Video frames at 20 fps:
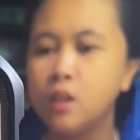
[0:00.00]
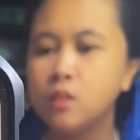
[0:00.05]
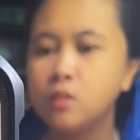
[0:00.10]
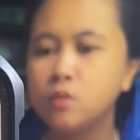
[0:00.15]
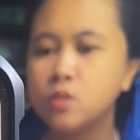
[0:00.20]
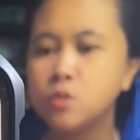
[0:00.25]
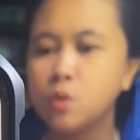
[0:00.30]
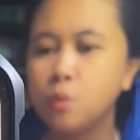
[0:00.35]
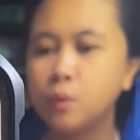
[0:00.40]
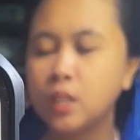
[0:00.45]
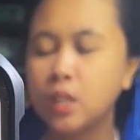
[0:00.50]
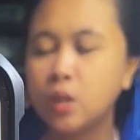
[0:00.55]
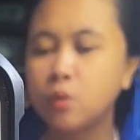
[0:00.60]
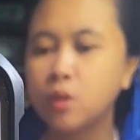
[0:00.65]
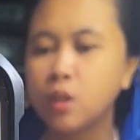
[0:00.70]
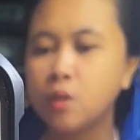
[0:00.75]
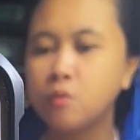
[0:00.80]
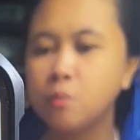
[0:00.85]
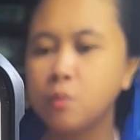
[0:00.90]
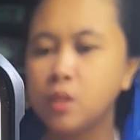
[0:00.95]
There is no one
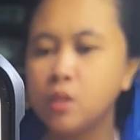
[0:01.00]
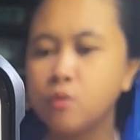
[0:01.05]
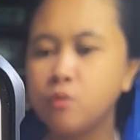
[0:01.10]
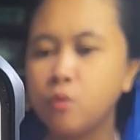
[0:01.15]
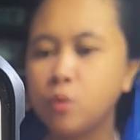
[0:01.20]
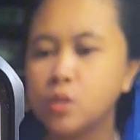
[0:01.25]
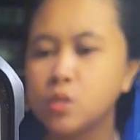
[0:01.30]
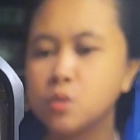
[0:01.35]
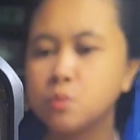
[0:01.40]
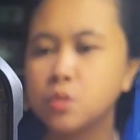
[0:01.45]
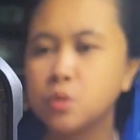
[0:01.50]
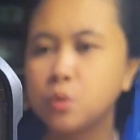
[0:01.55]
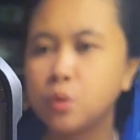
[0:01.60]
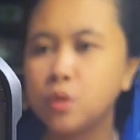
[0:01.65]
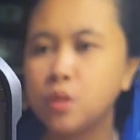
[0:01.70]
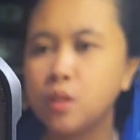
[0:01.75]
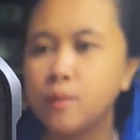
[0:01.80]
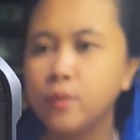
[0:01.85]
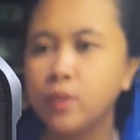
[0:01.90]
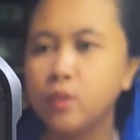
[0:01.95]
here. A familiar voice was
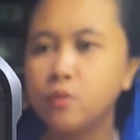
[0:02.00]
heard